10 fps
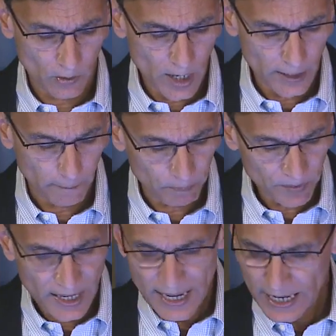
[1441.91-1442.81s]
run.
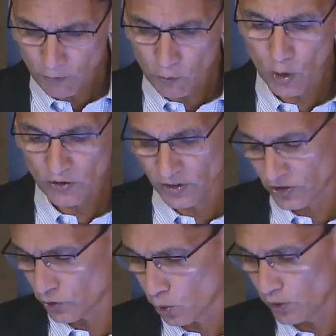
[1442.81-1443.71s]
And of course, there's
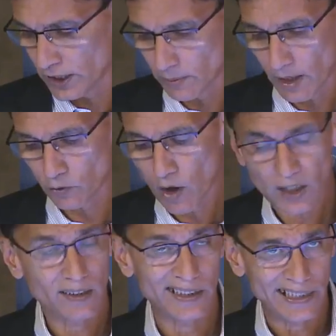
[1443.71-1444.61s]
this whole thing about
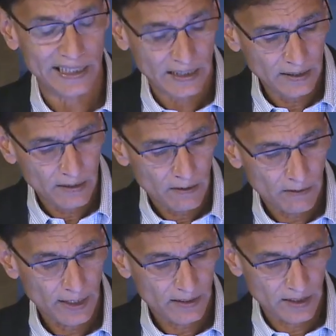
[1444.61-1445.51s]
volatility
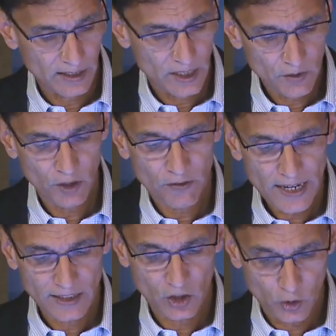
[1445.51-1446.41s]
right? Uh, given the
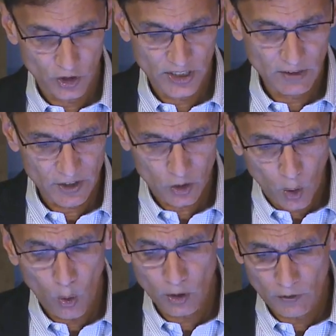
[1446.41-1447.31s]
fact that you're going to deal with
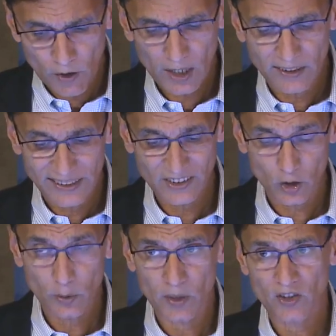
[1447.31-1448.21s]
coal, the volatility is
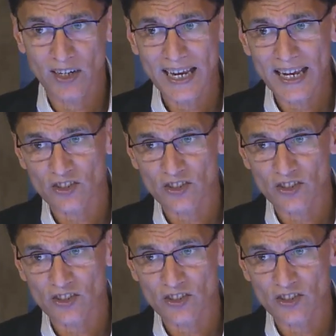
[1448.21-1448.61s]
going to be much less.